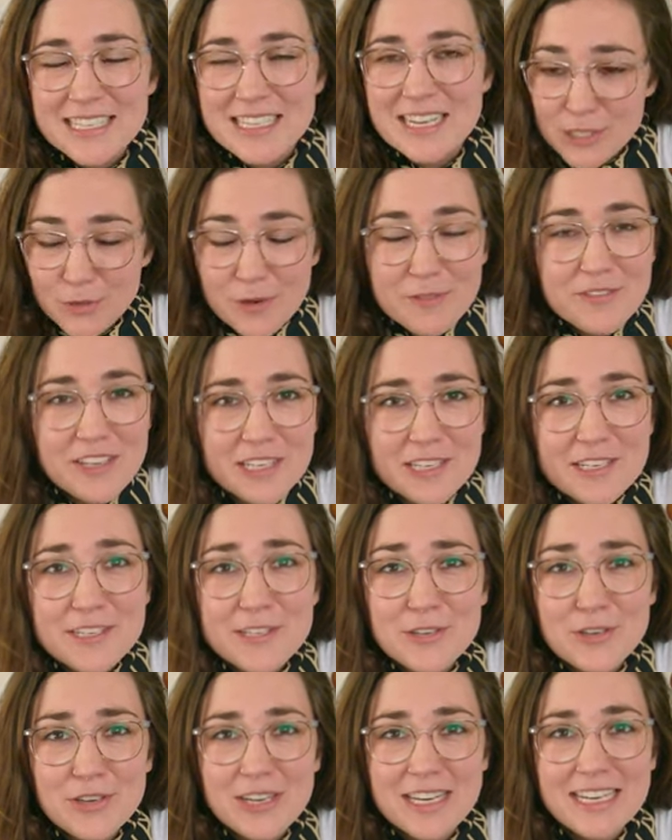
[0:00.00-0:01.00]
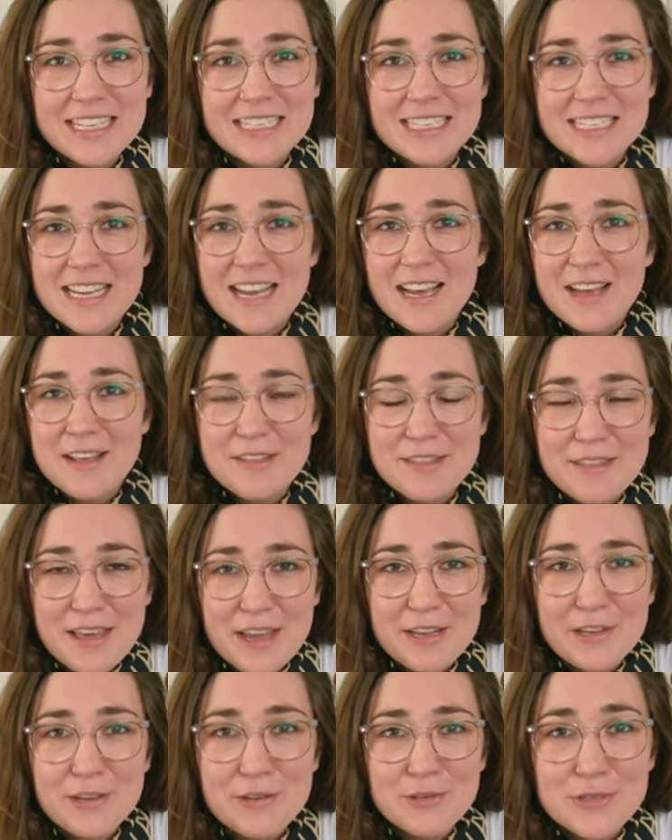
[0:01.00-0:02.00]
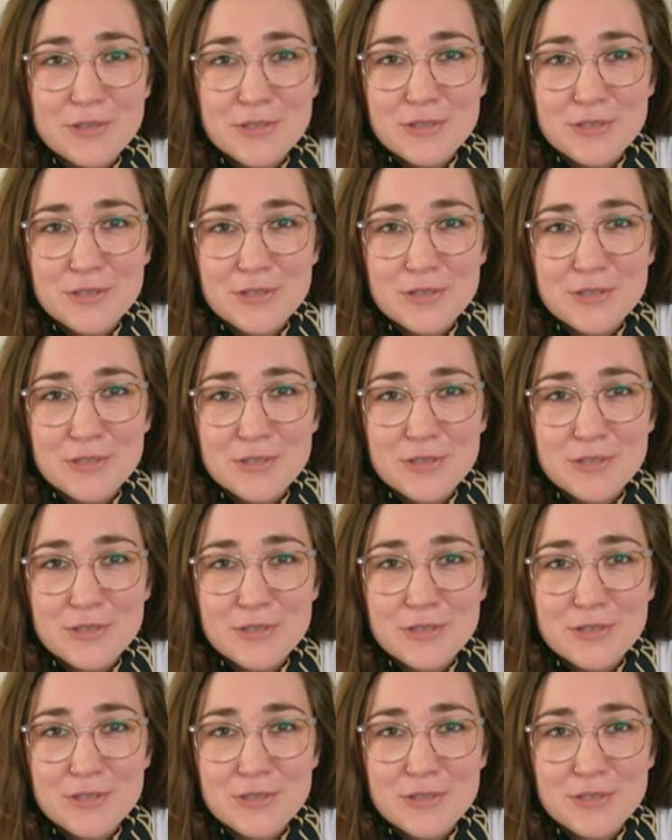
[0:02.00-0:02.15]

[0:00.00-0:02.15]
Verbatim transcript: Swift Industries, thank you